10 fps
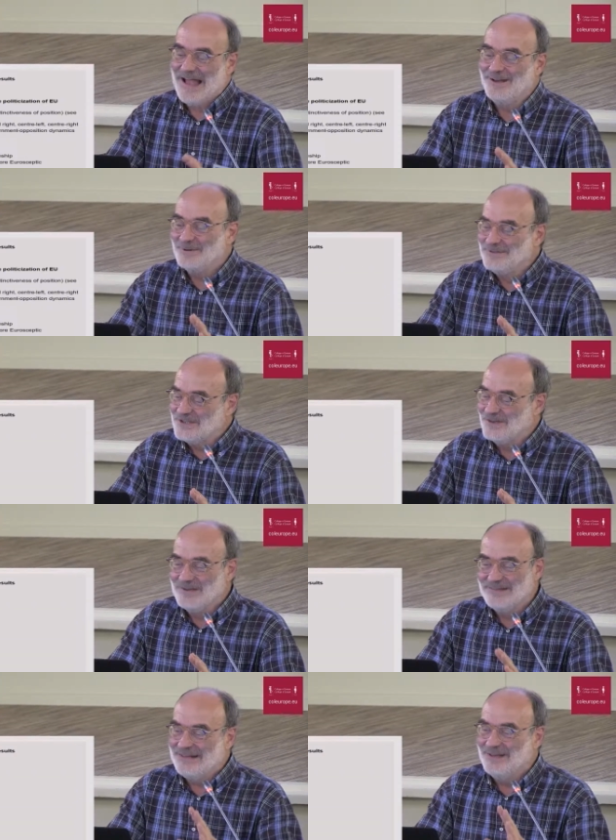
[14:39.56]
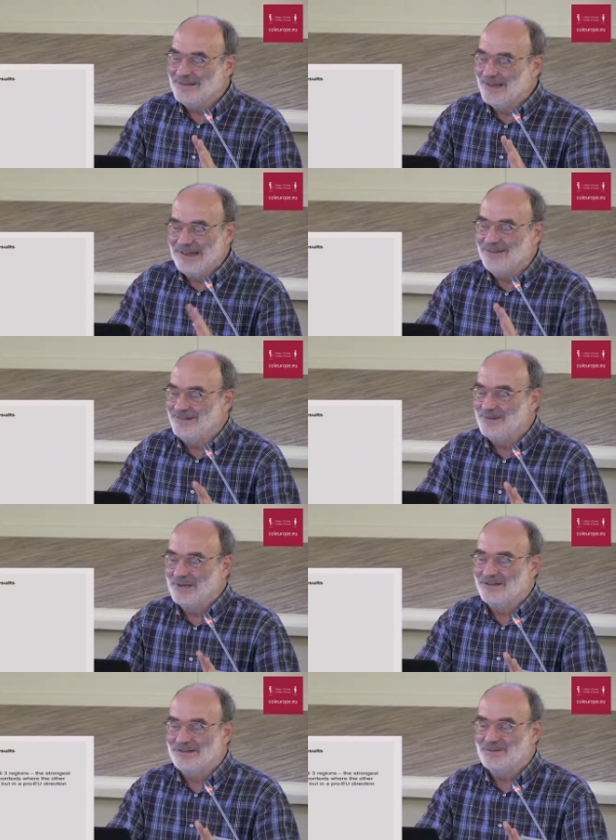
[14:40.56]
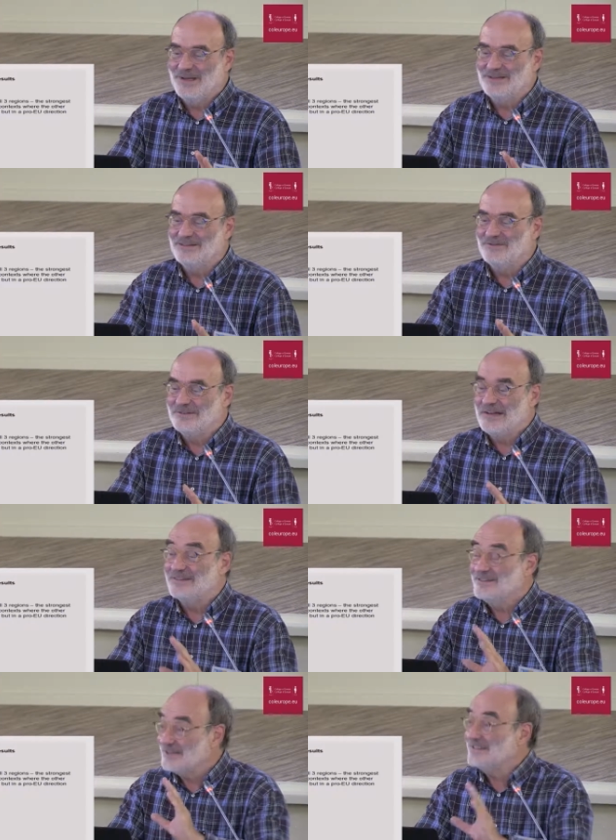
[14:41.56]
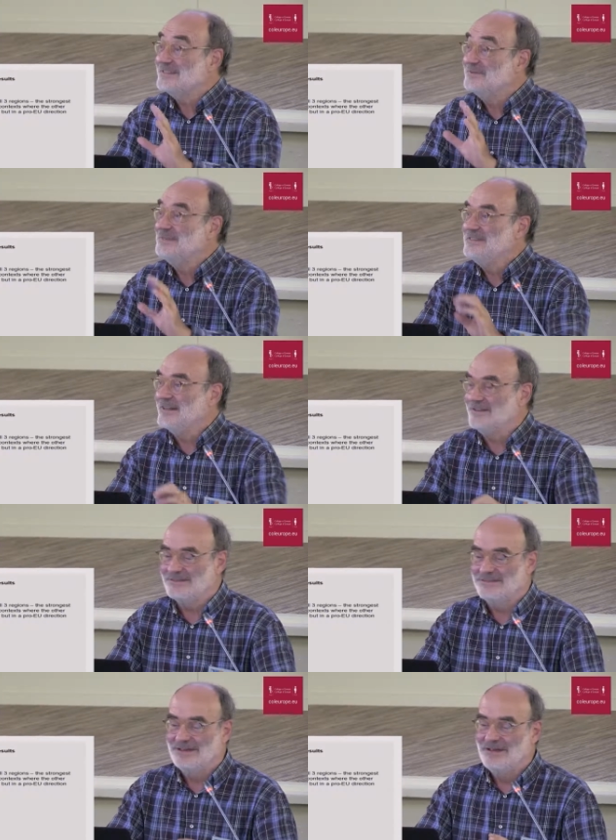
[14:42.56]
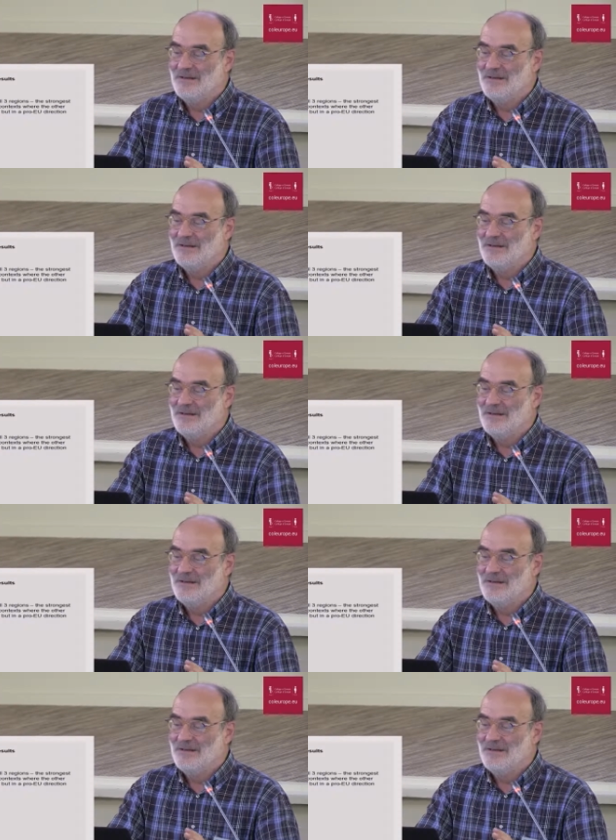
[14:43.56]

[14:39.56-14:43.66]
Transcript: I don't show, say anything about expected results, just the results.